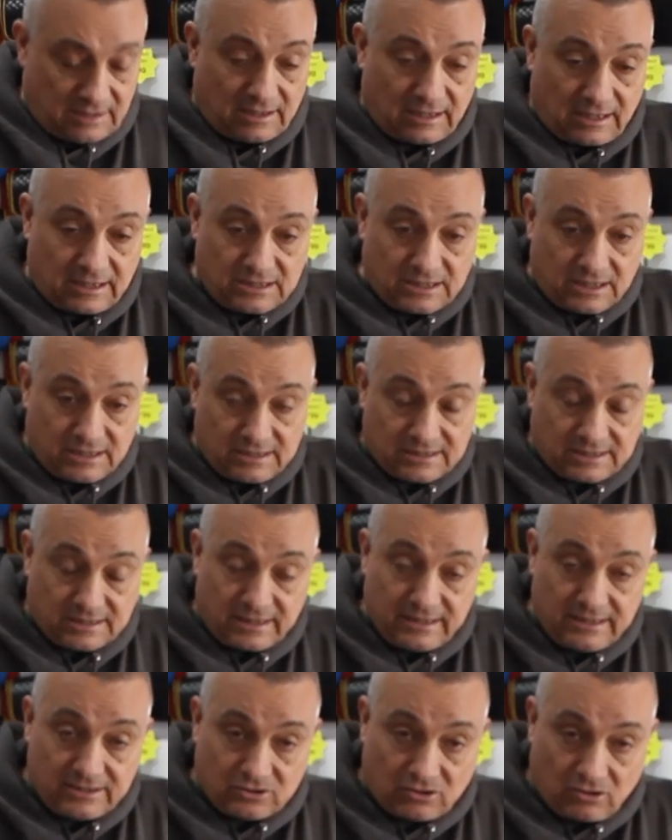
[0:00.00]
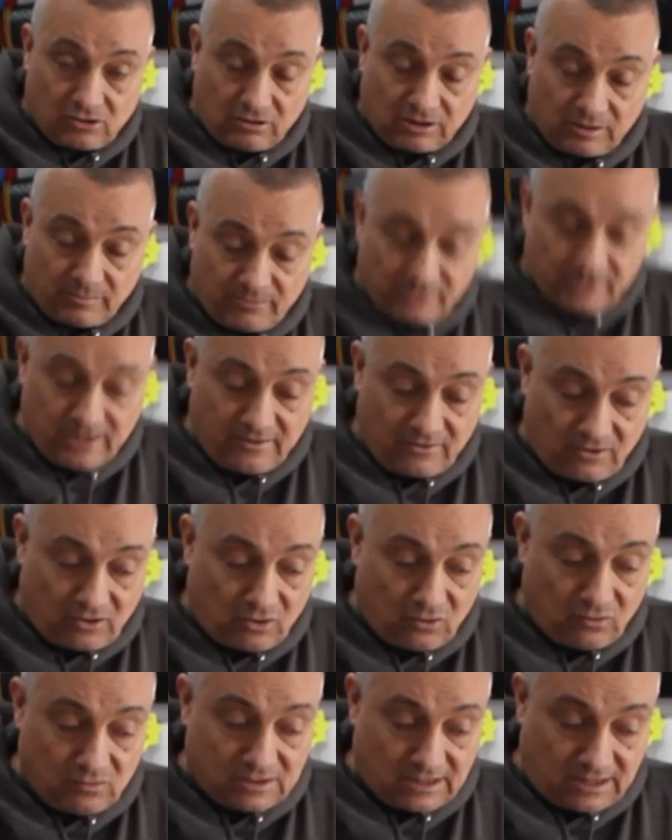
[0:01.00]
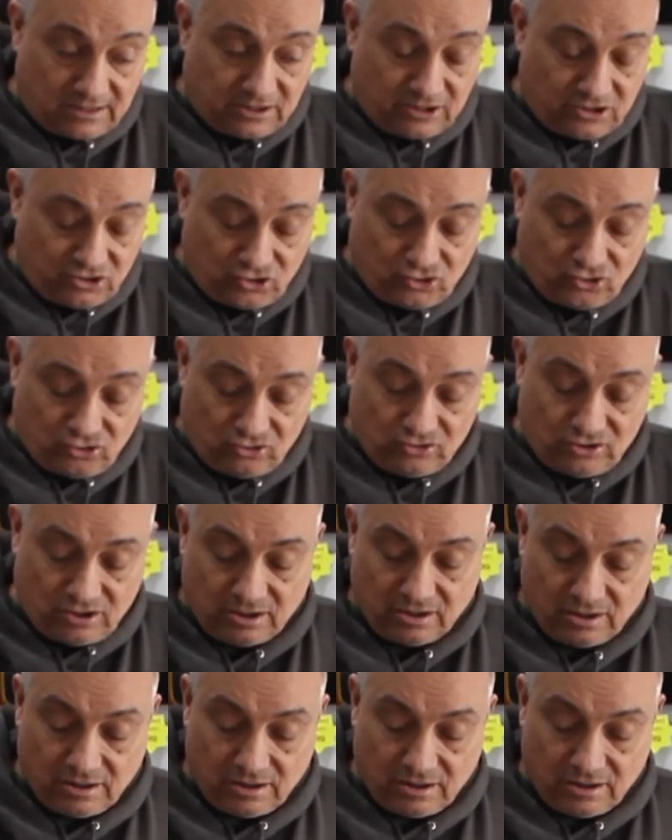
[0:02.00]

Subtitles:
As you can see, it's got all the breather holes as it should.